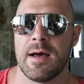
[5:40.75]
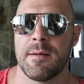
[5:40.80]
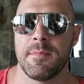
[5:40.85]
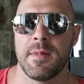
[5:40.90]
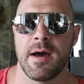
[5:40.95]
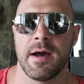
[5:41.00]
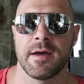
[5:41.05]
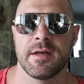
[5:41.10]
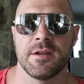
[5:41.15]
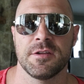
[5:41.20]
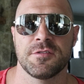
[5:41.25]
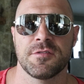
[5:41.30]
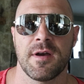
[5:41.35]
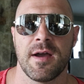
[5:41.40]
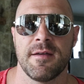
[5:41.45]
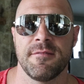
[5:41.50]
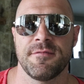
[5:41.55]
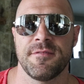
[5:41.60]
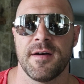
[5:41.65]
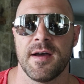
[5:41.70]
I'm not going to
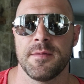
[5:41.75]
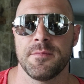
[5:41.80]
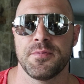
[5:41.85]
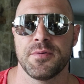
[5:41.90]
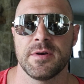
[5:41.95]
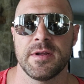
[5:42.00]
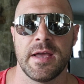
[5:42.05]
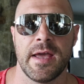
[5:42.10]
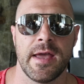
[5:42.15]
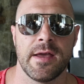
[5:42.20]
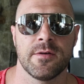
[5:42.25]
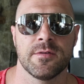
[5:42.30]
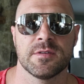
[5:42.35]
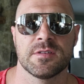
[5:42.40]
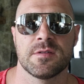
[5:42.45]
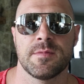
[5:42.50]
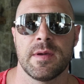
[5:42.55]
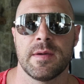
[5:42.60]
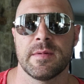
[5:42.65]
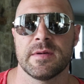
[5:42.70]
try and find pretty
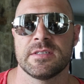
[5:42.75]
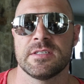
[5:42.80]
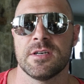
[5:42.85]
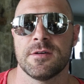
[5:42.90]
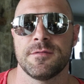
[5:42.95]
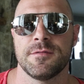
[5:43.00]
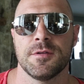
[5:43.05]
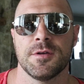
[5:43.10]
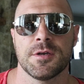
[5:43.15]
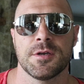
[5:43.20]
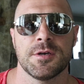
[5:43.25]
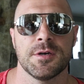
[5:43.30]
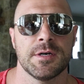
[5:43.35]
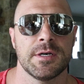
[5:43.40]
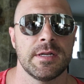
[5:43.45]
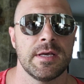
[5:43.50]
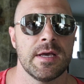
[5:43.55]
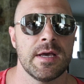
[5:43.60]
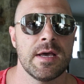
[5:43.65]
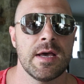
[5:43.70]
angles to make myself look
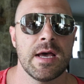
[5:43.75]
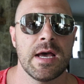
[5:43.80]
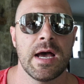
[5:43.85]
good.